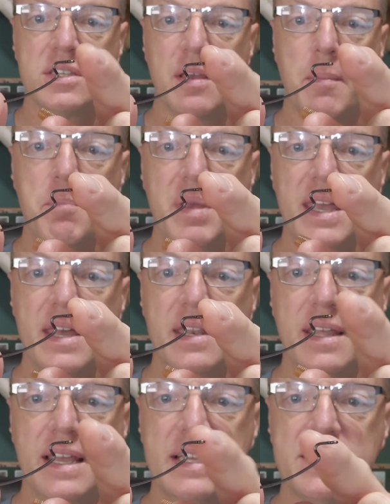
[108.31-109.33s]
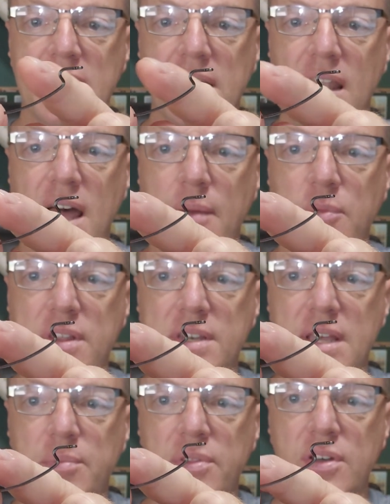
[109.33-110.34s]
bend is in line with the
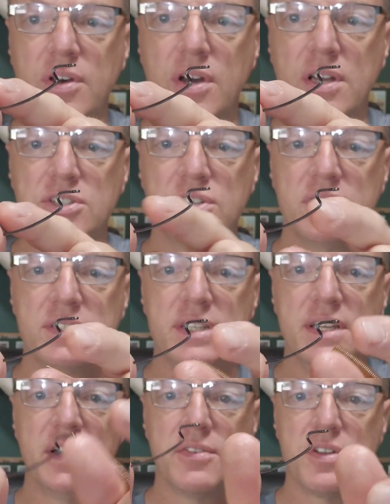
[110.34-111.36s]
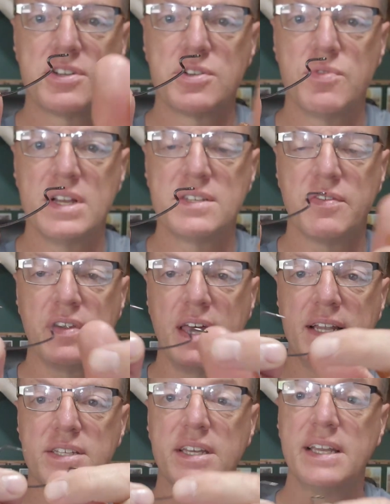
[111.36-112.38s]
tip of the hook, as you can see here, and there's a reason for that.
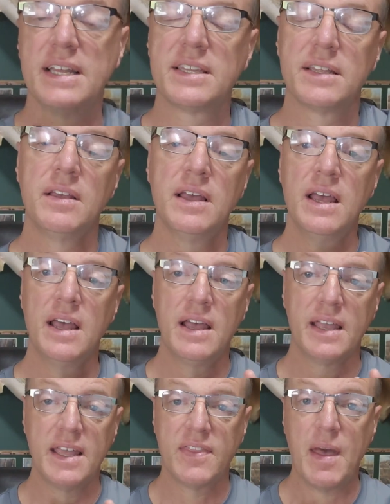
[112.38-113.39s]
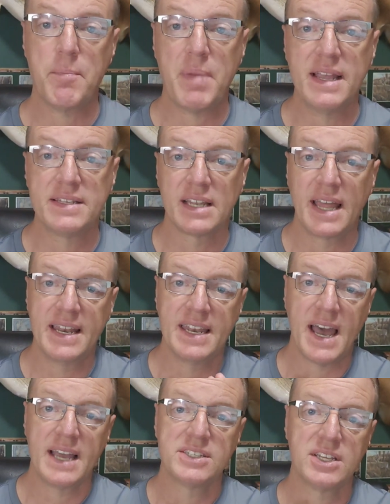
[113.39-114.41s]
It's going to get that bait to lay
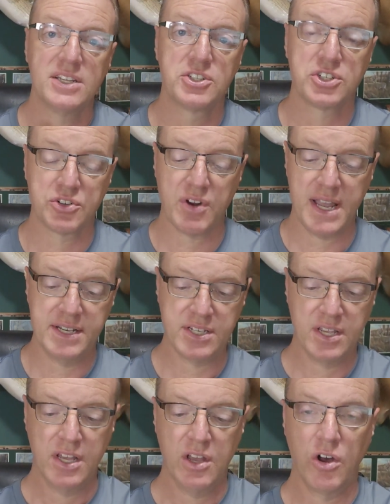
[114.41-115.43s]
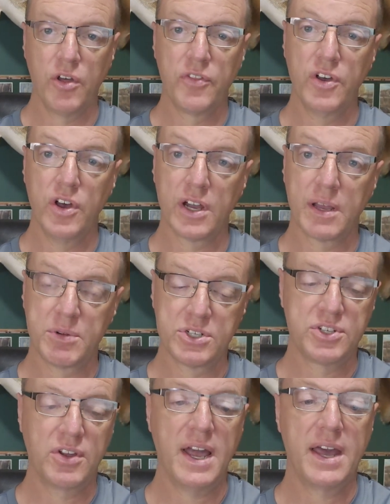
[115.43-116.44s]
nice and straight on the hook. I'm going to
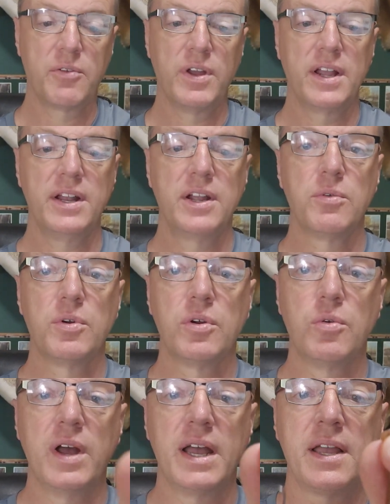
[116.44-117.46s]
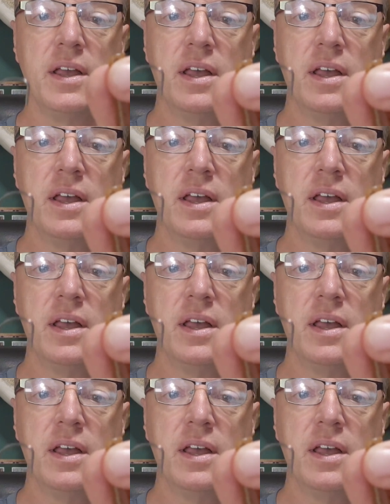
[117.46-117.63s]
show you how to rig it here real quick.